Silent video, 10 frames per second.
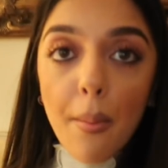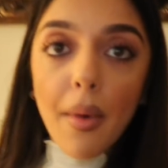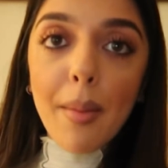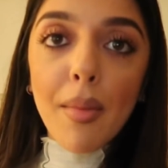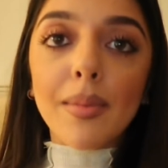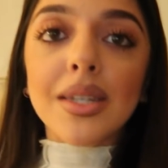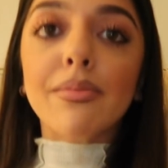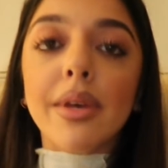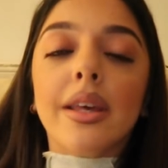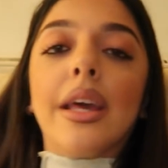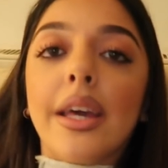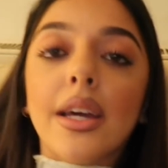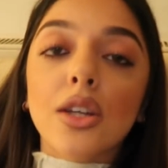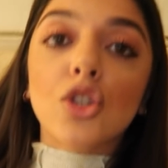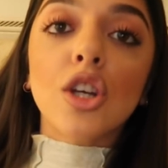My mum is
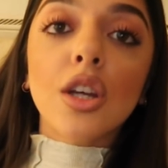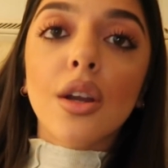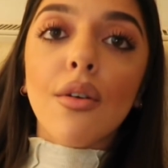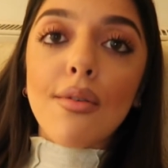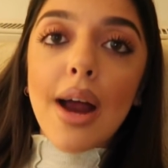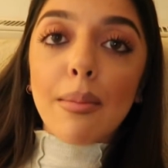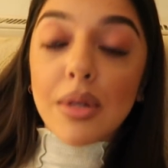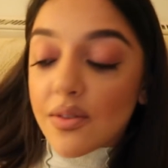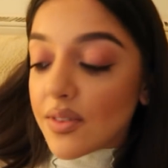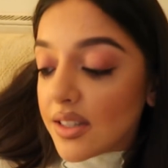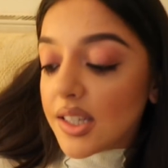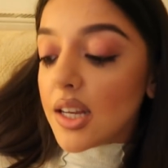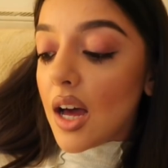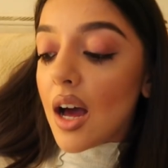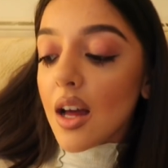making chicken wraps for
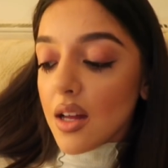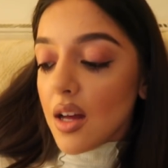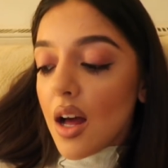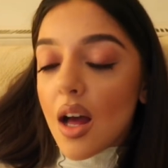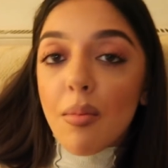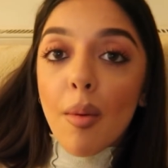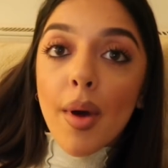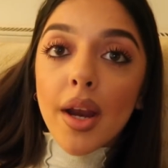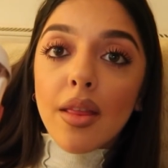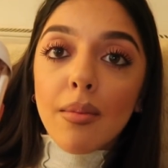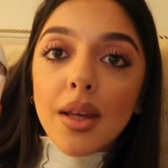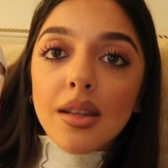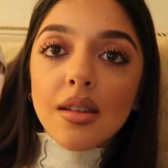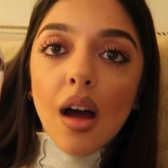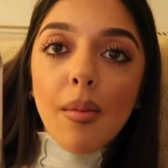dinner, but in the
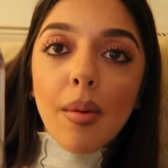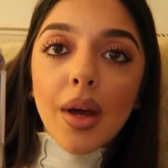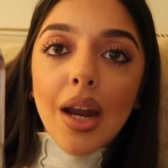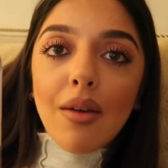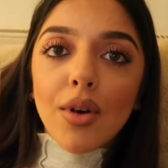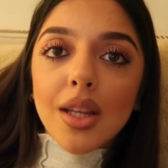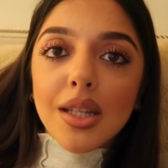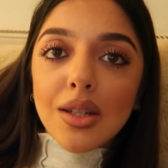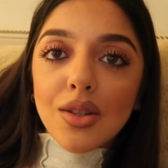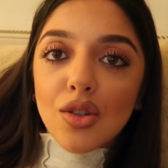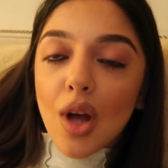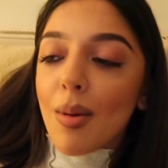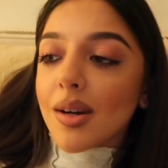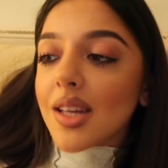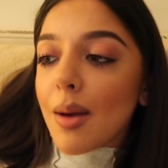meantime, I'm gonna have one of these little
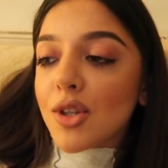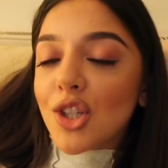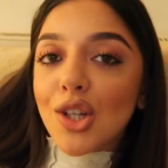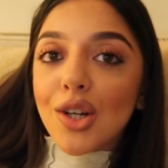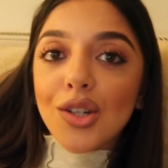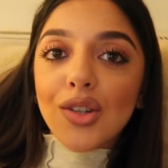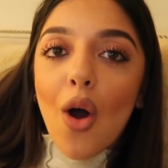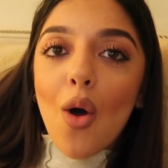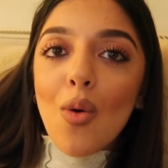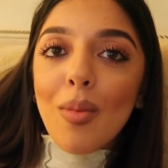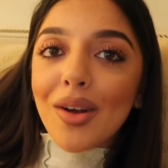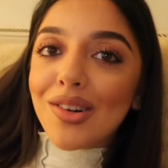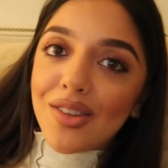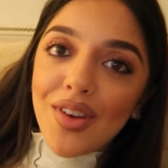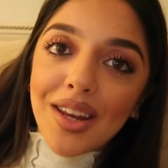Starbucks cappuccinos. Oh my
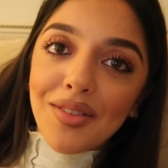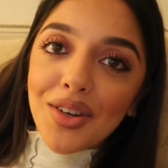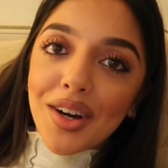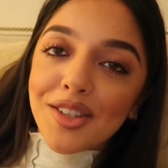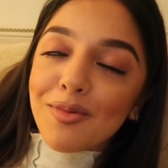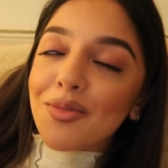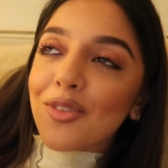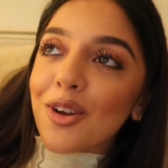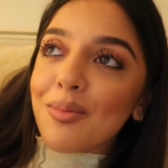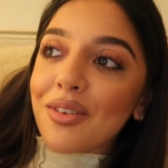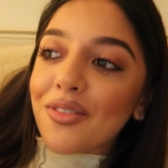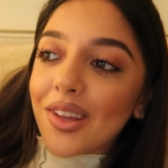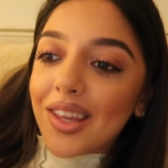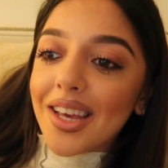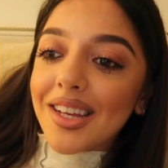god, if any of you guys have been following me for
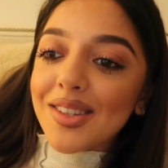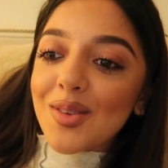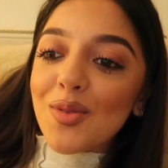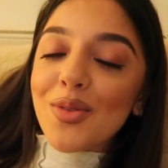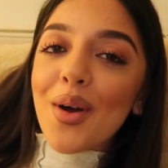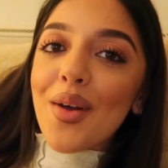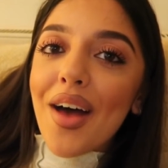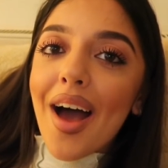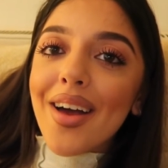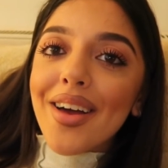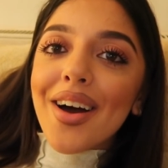years, you'll know that